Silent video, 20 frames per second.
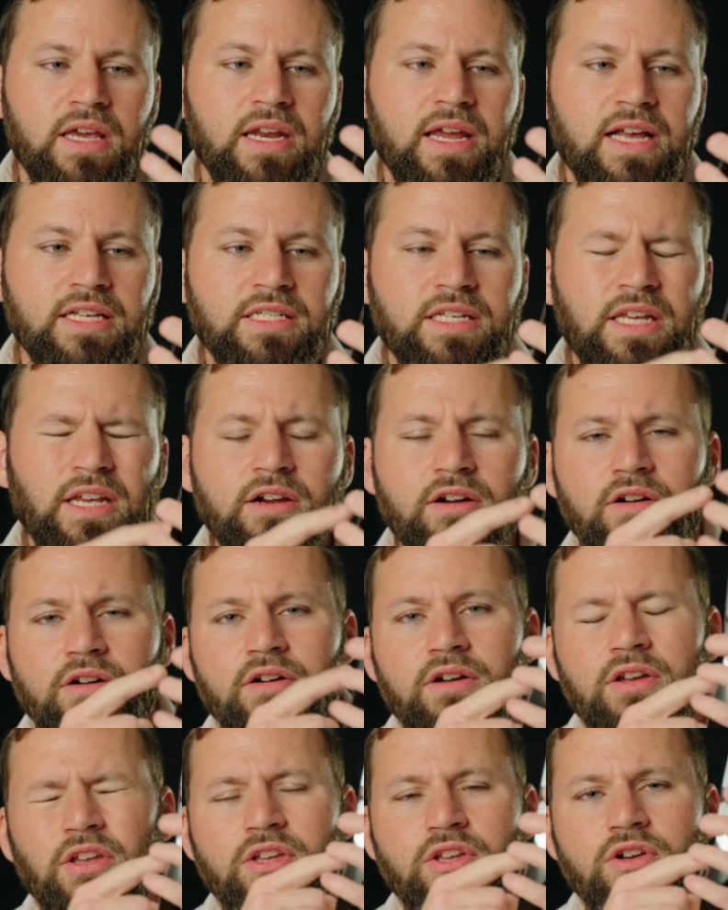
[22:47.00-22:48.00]
has
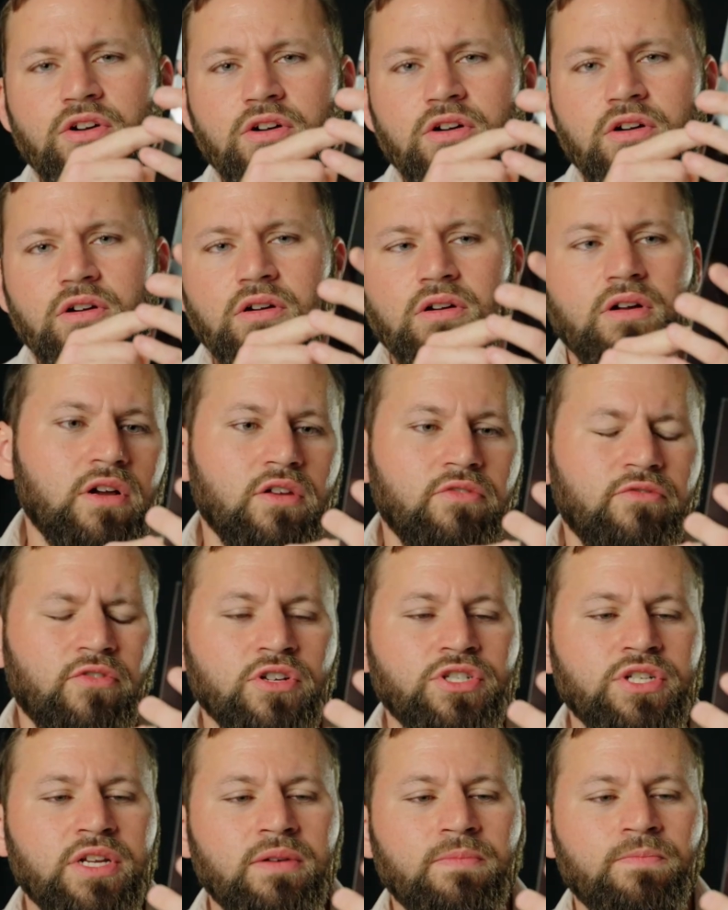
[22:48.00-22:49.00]
here your
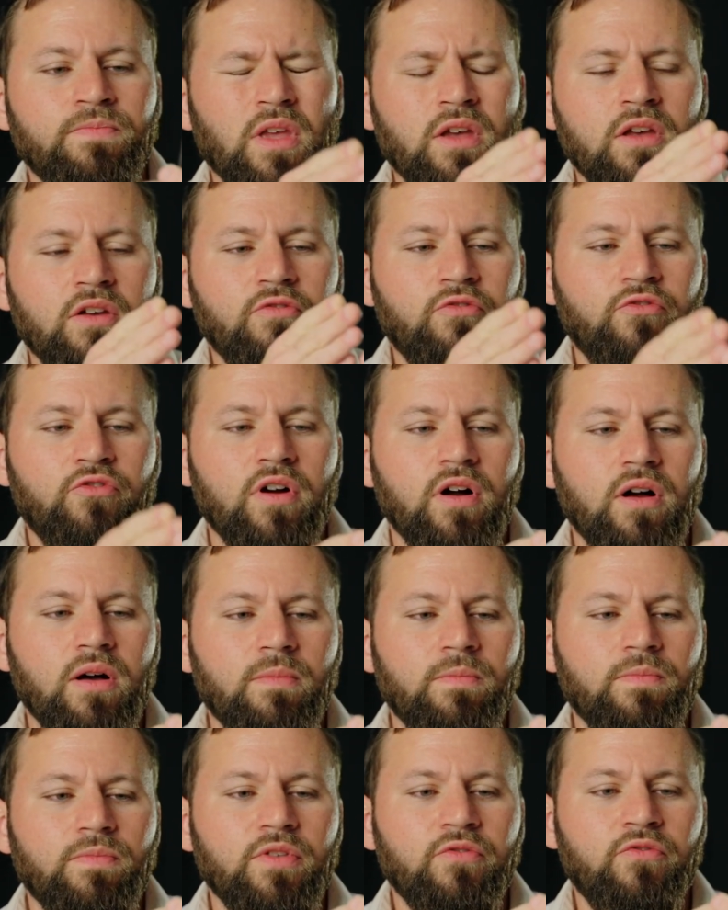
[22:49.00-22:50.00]
conversion
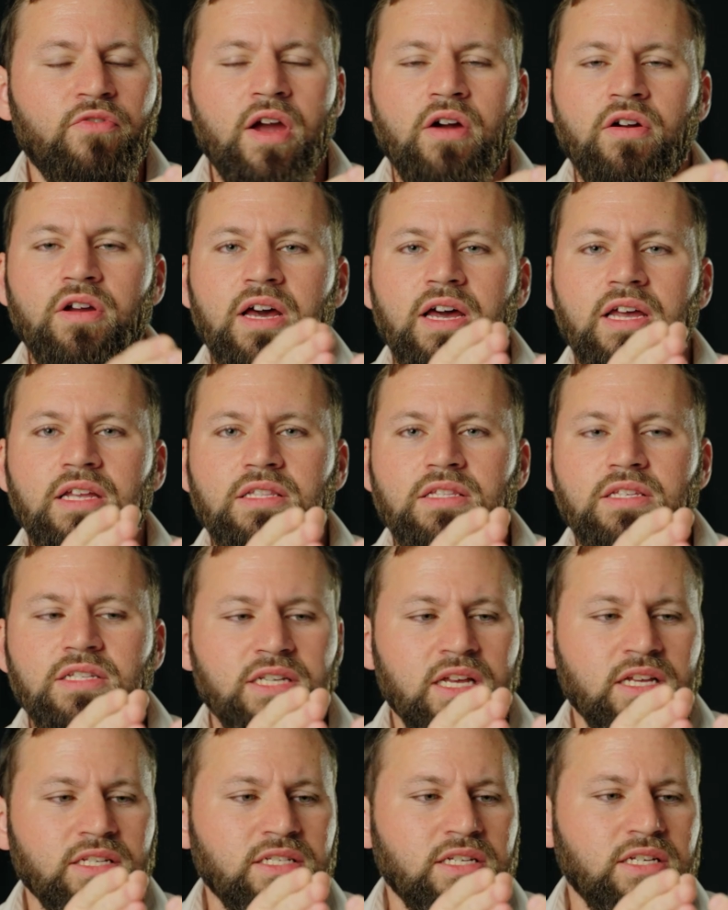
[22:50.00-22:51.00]
from Fahrenheit to
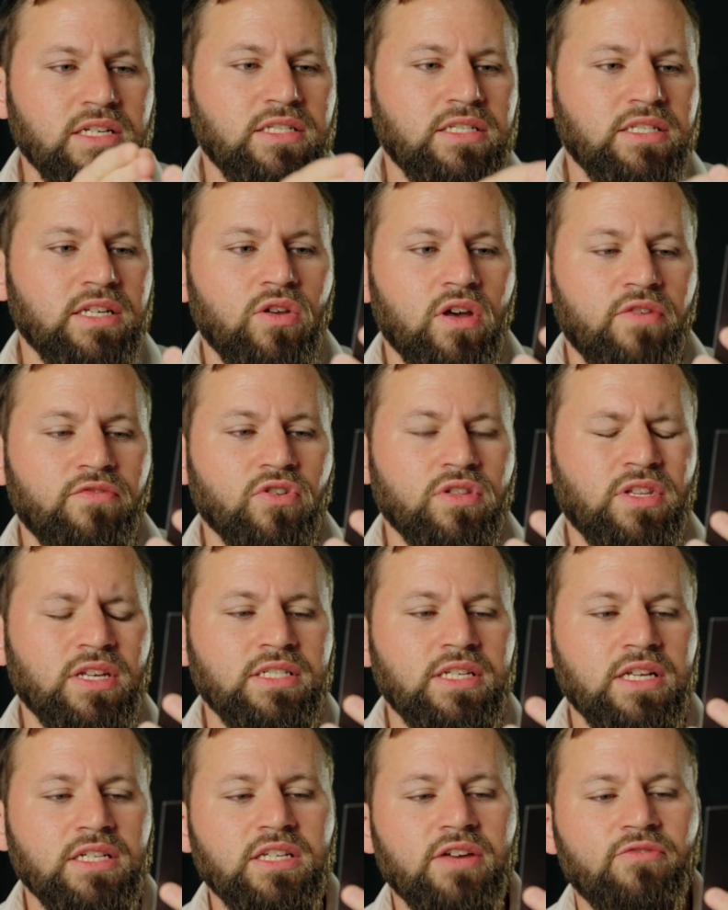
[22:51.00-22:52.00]
Celsius. You have your
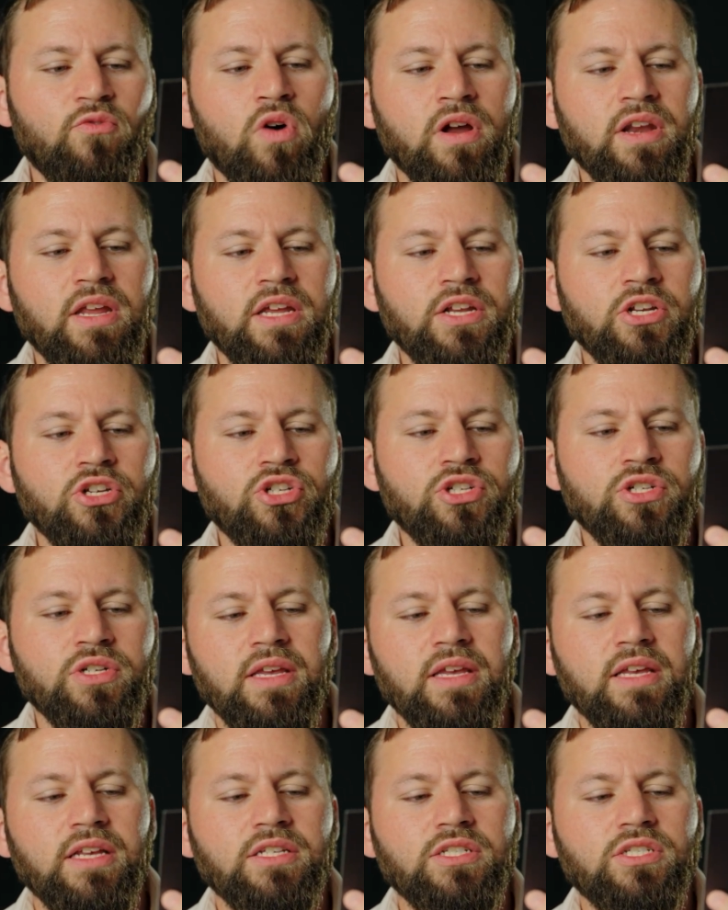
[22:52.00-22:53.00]
distance. You have 1 inch
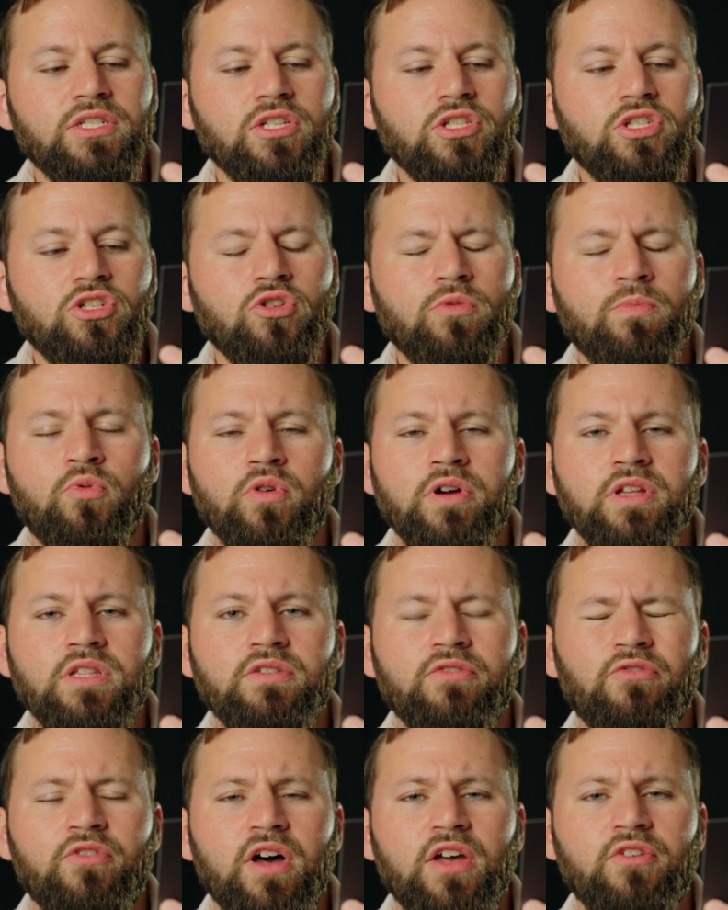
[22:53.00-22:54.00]
is
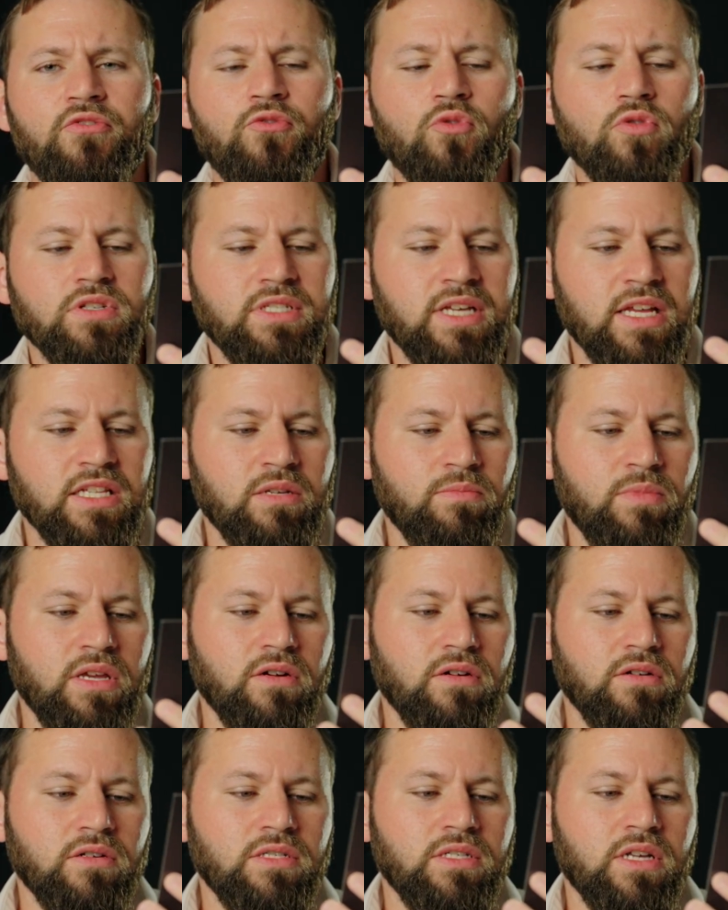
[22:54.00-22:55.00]
2.54
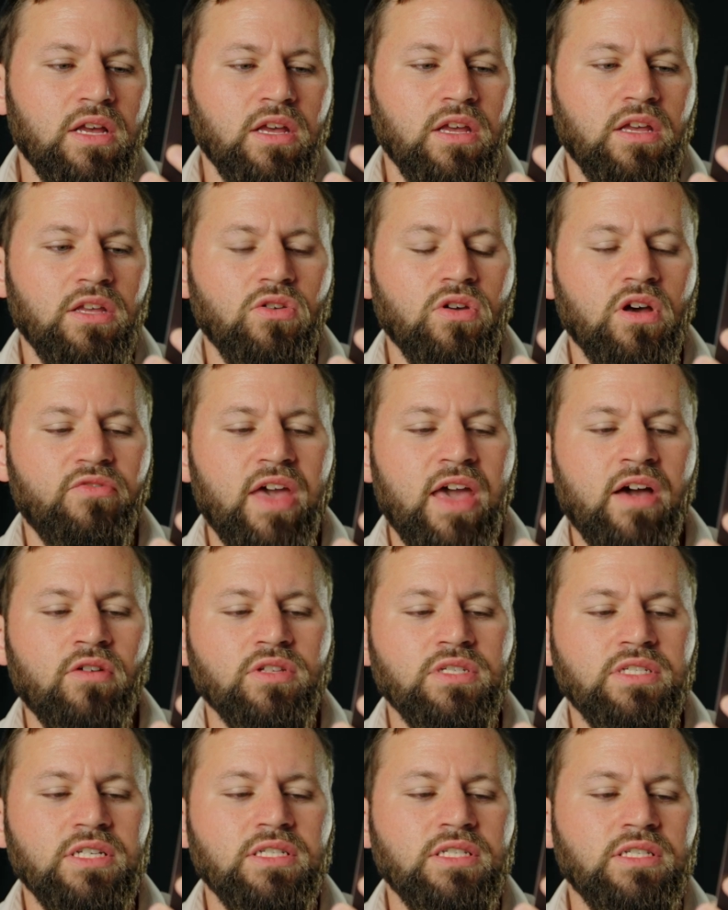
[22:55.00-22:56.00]
centimeters. You have
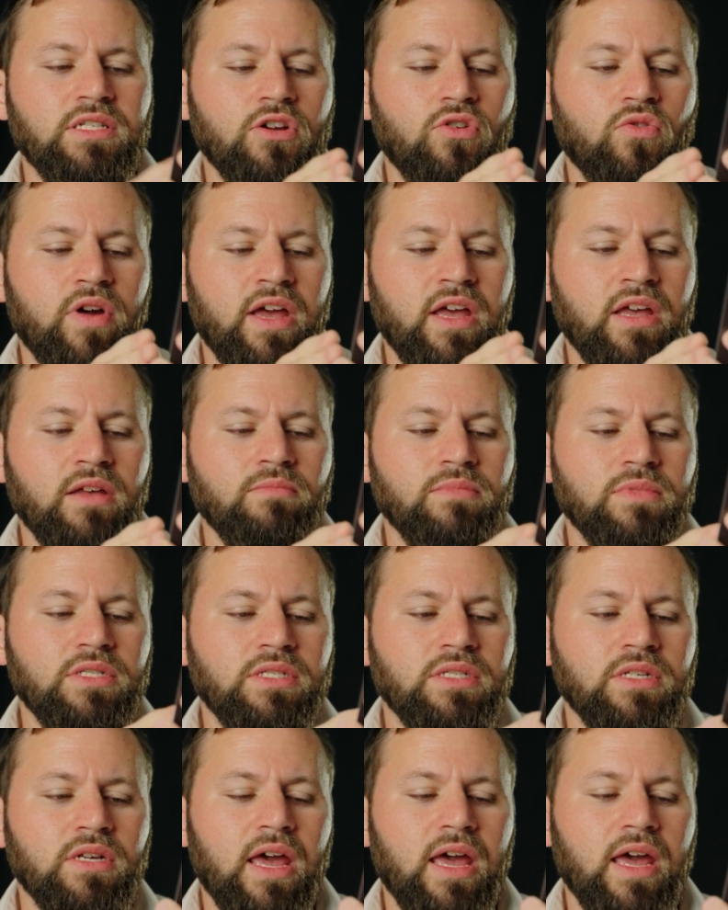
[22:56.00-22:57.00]
ounces to
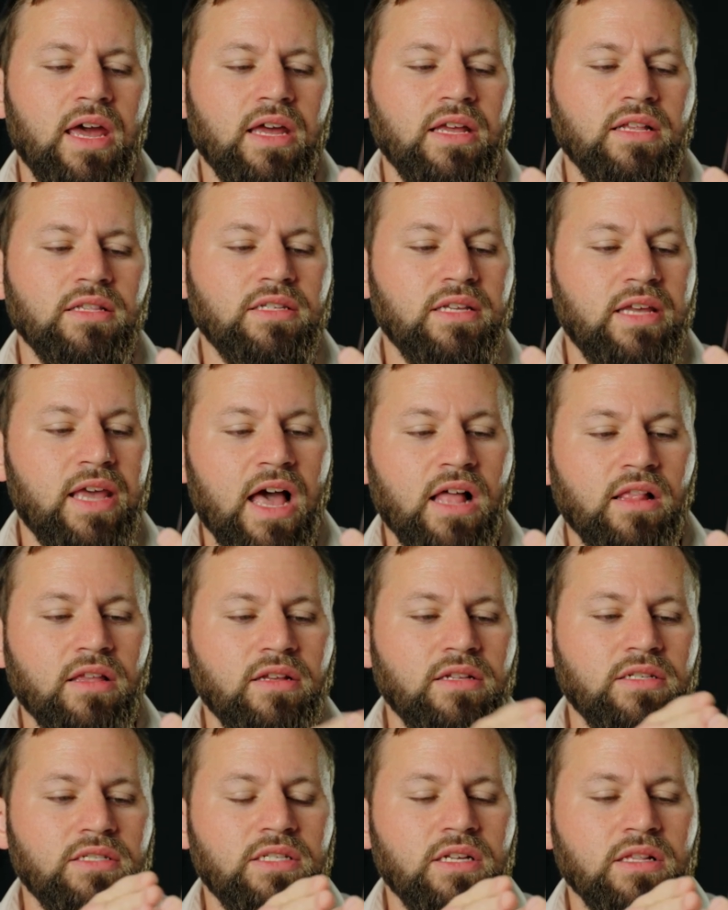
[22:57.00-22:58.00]
grams and
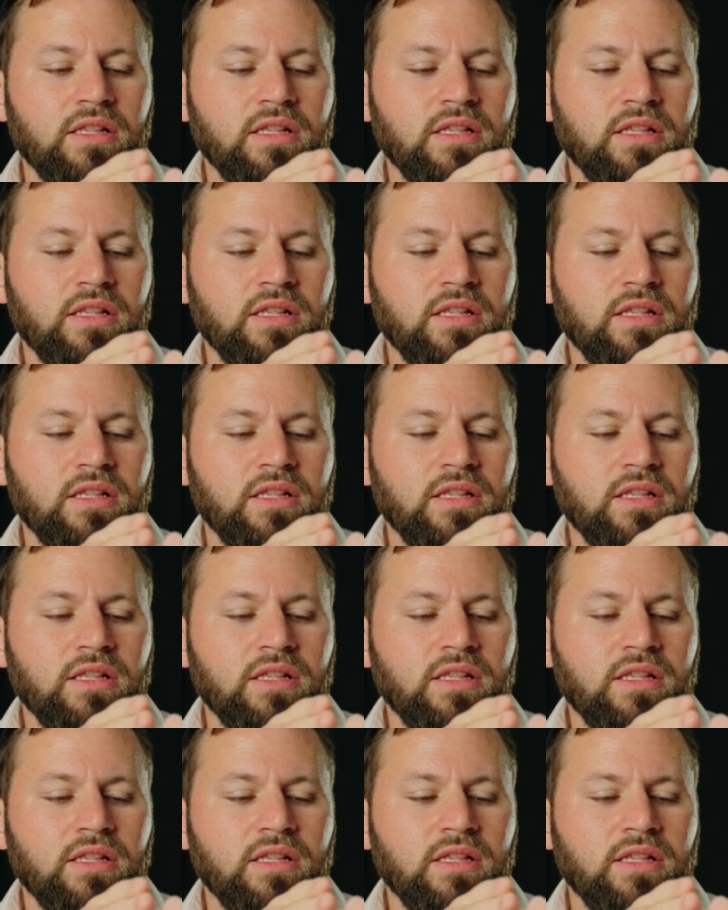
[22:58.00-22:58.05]
gallons to